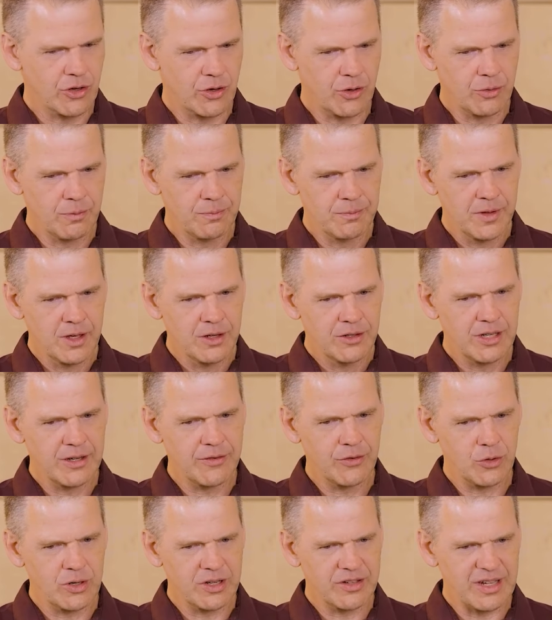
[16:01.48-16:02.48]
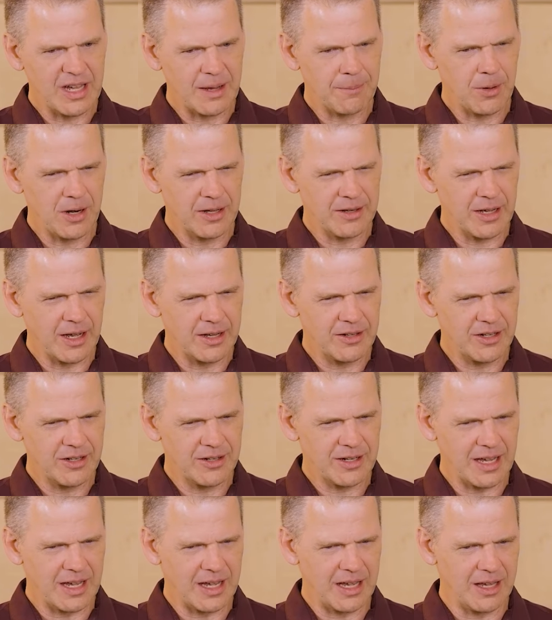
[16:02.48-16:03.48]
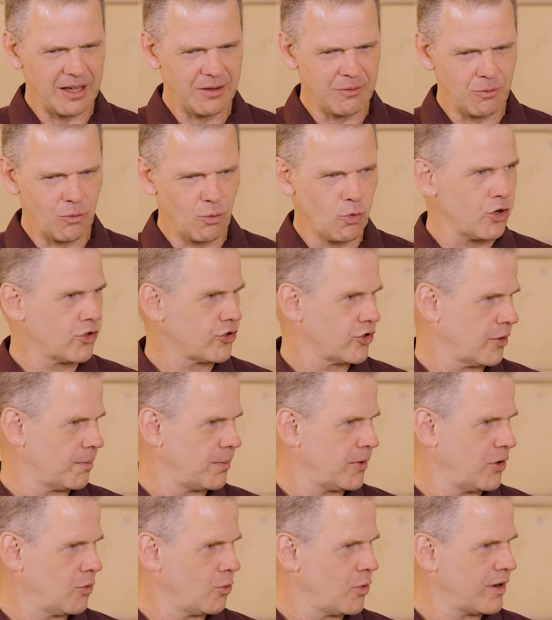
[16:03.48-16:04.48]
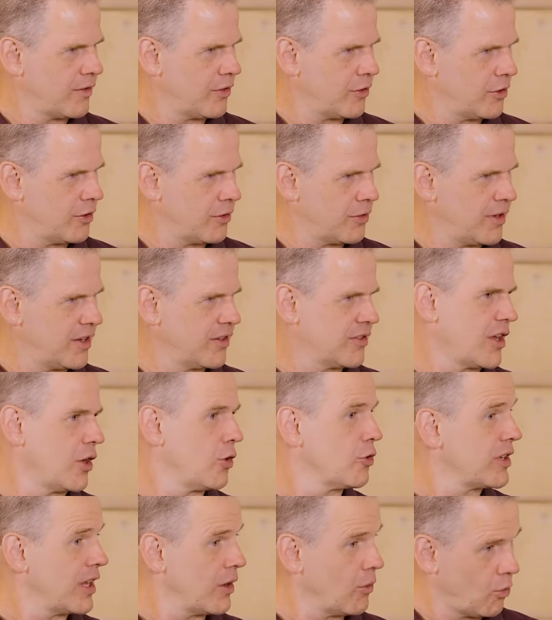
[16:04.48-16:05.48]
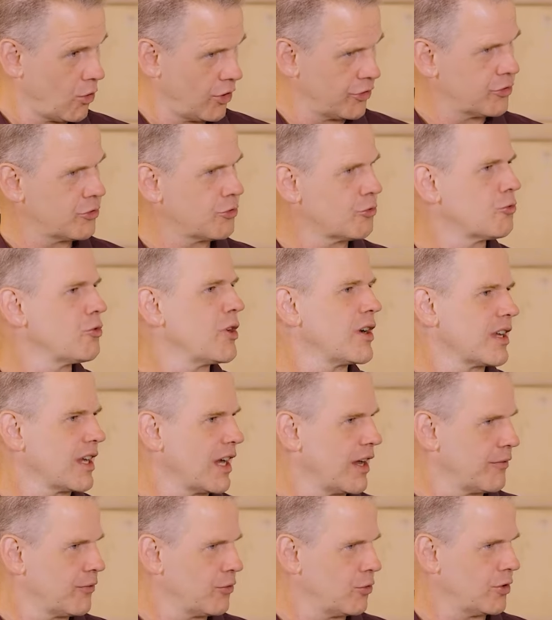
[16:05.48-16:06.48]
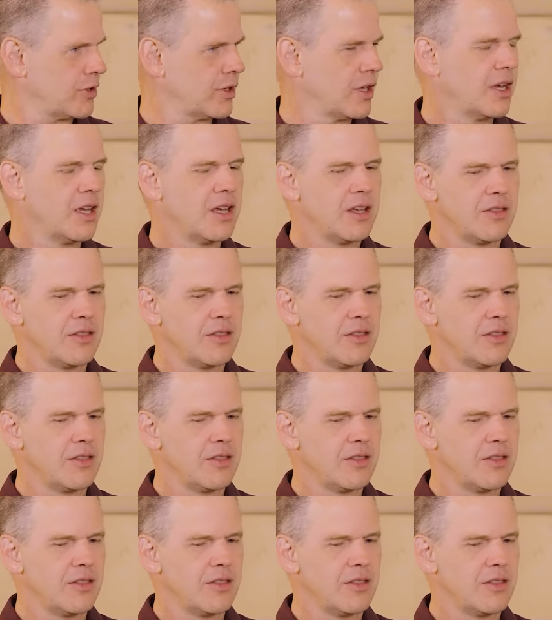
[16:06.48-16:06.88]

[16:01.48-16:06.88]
So to give you an example, I did a workshop, and one of the things I looked at was credit card fraud.